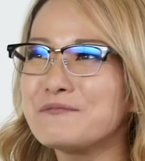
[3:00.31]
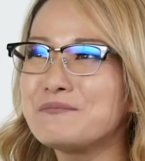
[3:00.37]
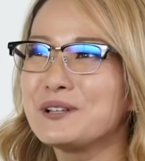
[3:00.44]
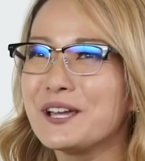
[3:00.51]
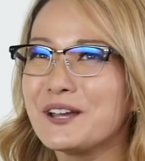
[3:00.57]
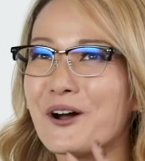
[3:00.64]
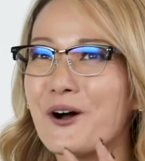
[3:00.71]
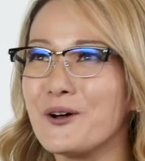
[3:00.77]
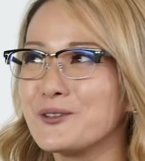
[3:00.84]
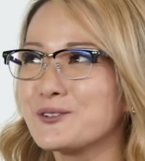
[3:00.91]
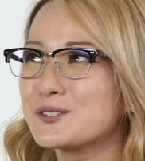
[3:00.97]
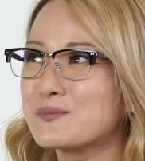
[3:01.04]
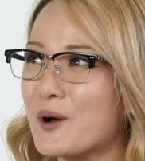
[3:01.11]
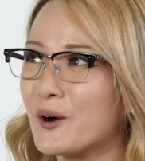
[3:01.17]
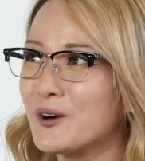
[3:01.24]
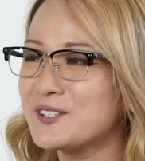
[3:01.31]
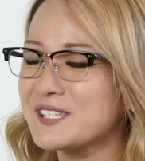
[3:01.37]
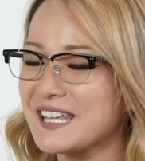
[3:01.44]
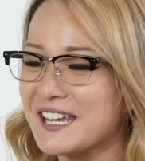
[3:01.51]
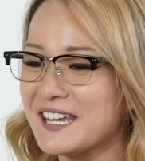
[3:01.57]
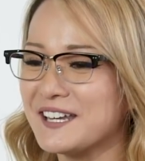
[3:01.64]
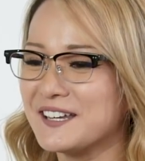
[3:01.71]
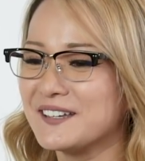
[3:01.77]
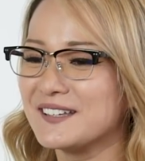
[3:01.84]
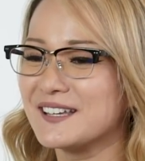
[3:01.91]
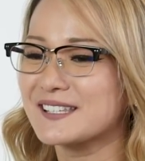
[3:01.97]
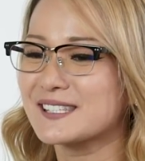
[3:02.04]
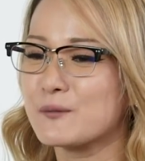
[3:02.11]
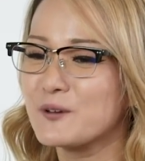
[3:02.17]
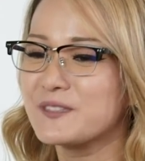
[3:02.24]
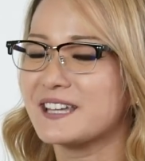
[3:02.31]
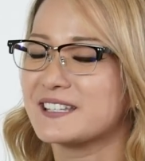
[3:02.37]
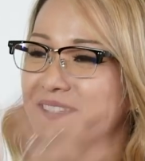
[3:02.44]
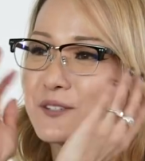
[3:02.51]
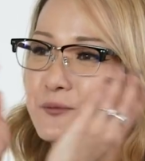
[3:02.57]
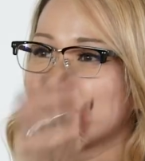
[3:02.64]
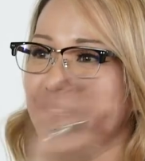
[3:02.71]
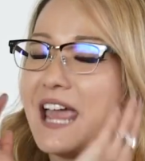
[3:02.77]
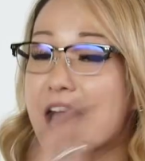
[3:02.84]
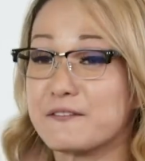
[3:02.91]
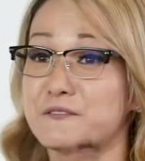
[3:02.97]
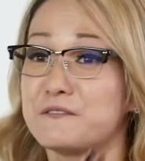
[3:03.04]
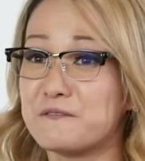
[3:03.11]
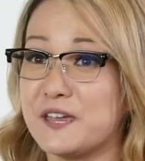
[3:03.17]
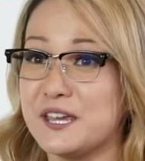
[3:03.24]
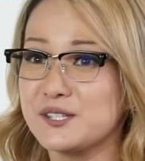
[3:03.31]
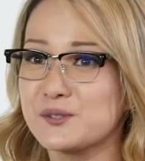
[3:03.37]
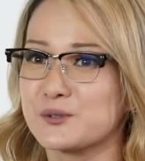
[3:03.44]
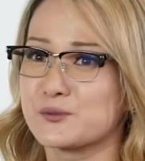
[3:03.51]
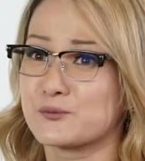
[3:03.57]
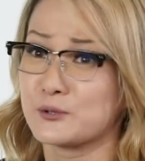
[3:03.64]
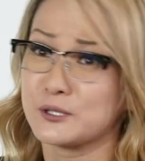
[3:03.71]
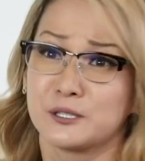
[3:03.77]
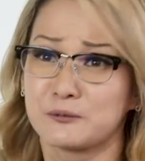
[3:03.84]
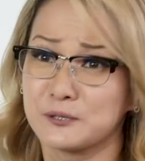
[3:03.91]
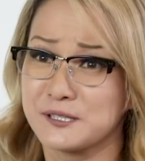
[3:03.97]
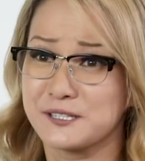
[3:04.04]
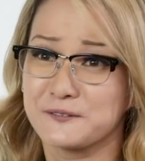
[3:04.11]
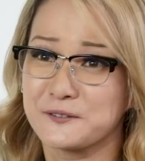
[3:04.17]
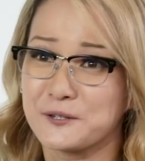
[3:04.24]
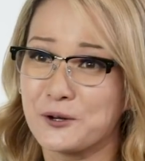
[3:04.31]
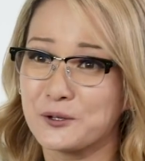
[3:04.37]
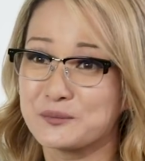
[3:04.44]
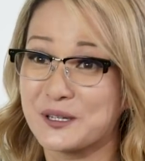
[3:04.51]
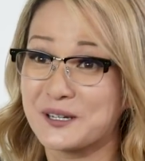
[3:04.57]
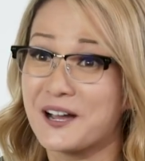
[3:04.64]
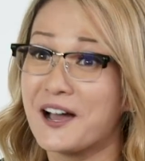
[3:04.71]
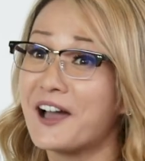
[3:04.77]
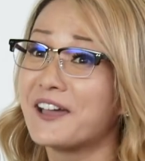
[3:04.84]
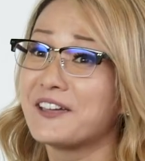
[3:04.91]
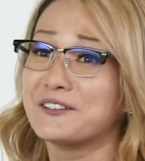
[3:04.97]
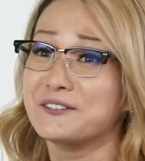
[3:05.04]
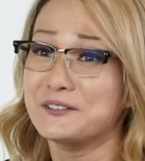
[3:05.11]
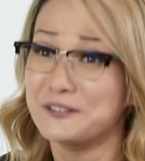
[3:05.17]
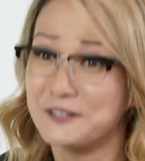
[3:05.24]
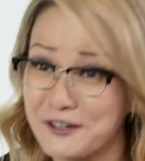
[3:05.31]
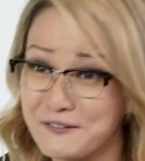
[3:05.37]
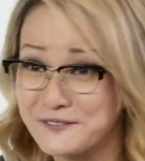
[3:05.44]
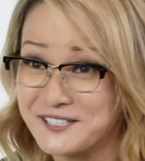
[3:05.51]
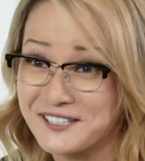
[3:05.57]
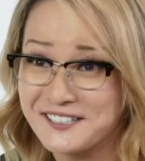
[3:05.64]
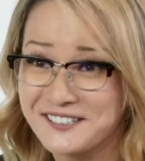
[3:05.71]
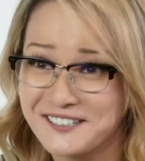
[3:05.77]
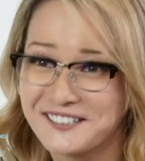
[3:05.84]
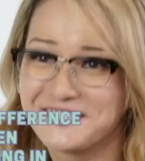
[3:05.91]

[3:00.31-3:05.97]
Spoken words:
of playing all those parts in someone that doesn't really have a face was really, really difficult, but I loved it.